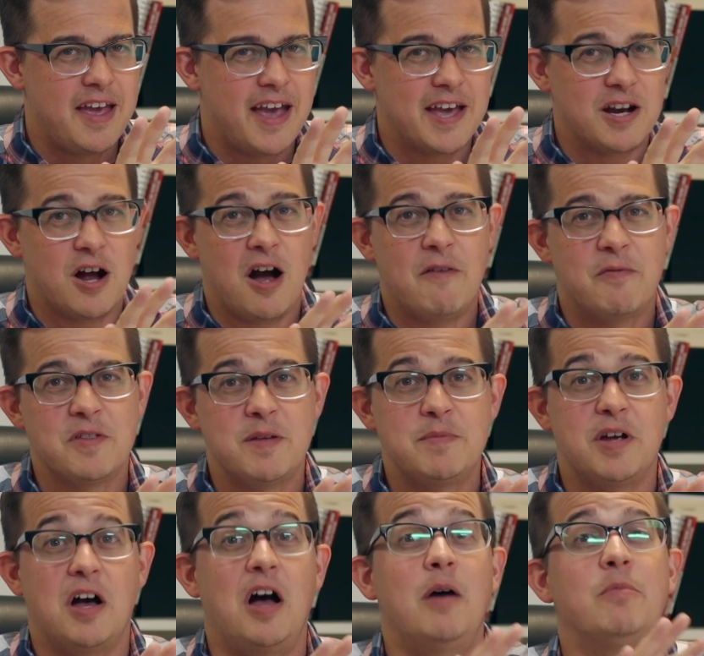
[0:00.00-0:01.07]
and offer them
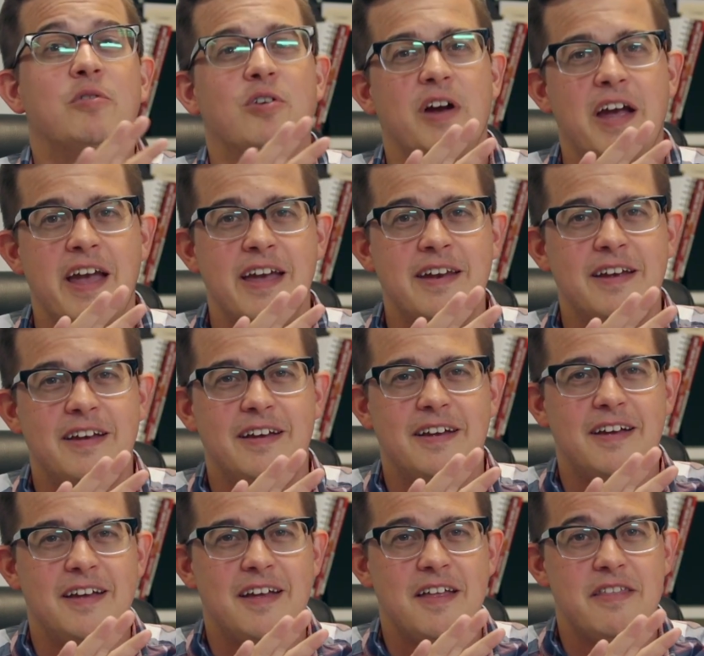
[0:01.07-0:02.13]
to upgrade
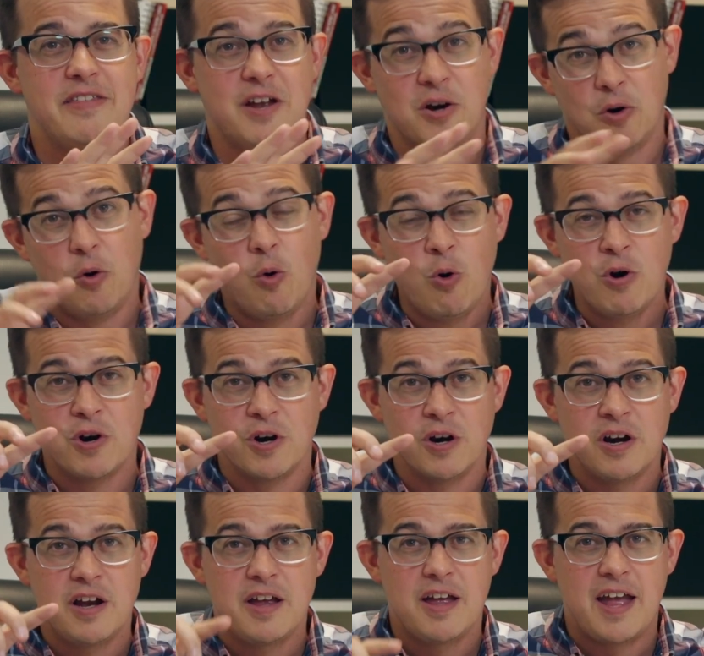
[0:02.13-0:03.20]
their
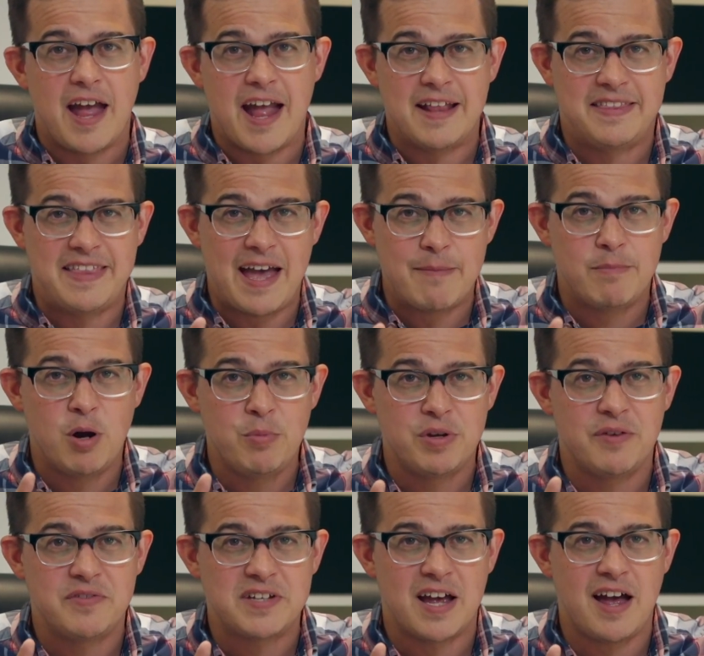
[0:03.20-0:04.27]
order at that moment
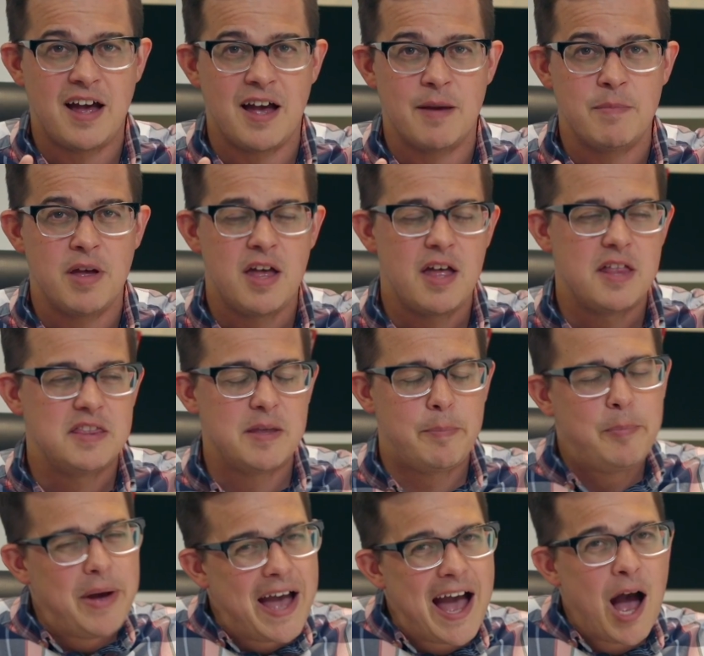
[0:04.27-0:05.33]
of time, the
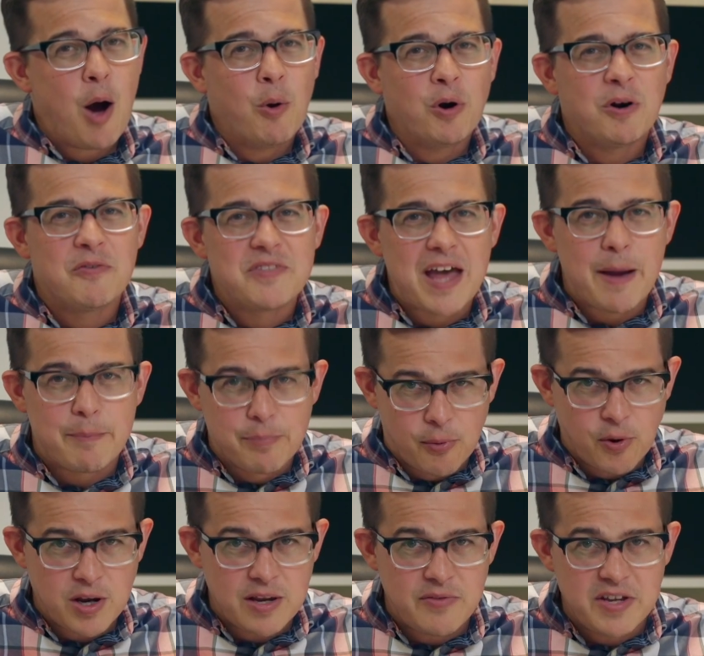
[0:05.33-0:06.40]
power of that
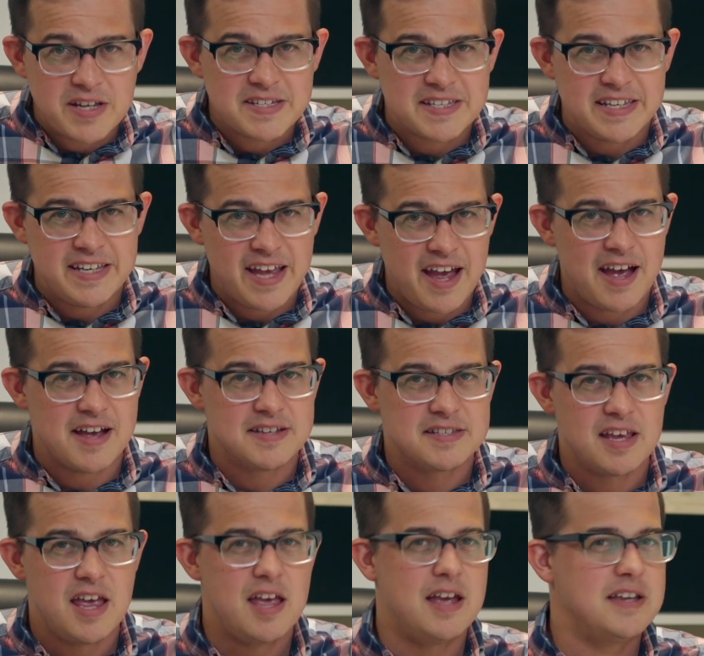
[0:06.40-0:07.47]
previous yes
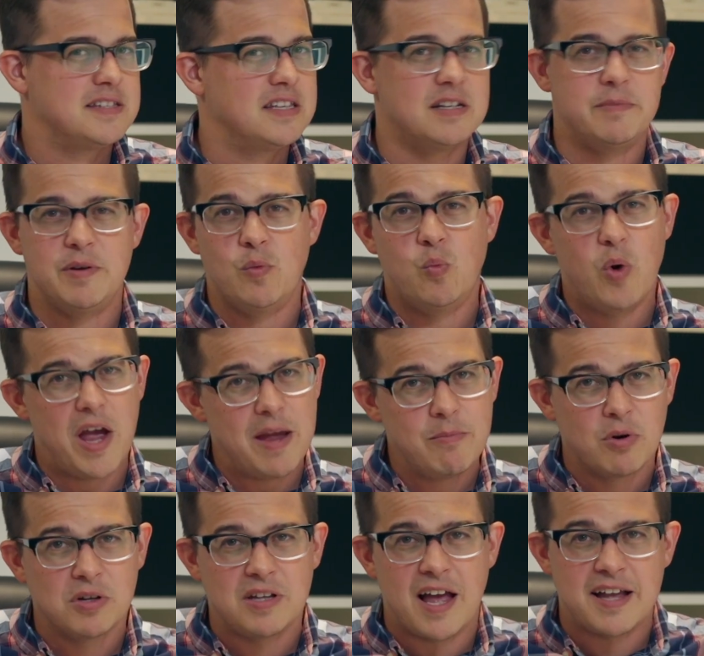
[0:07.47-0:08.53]
is going to be way
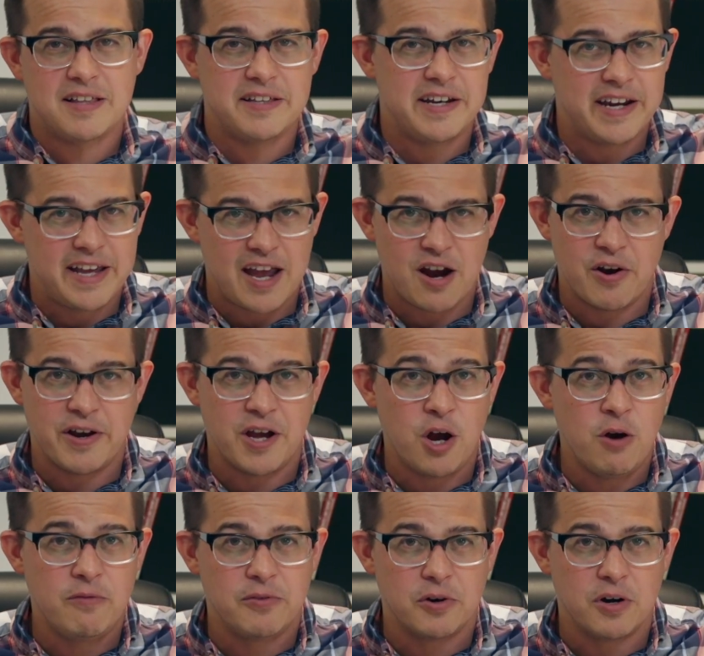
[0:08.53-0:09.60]
more likely to carry
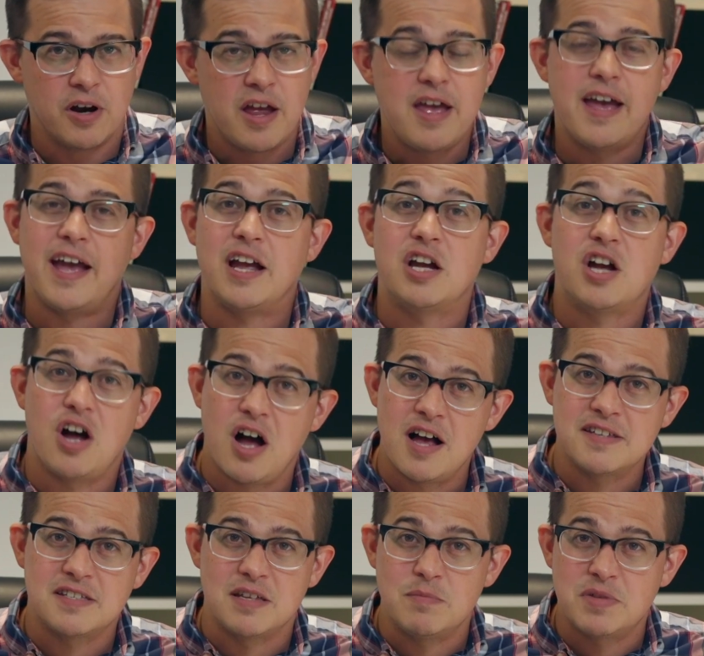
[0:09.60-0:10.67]
over and
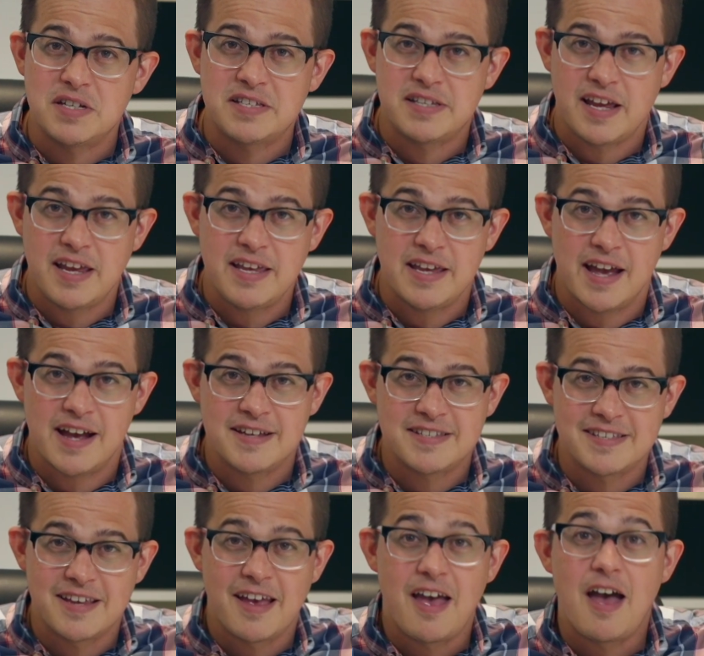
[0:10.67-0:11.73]
cause them to say yes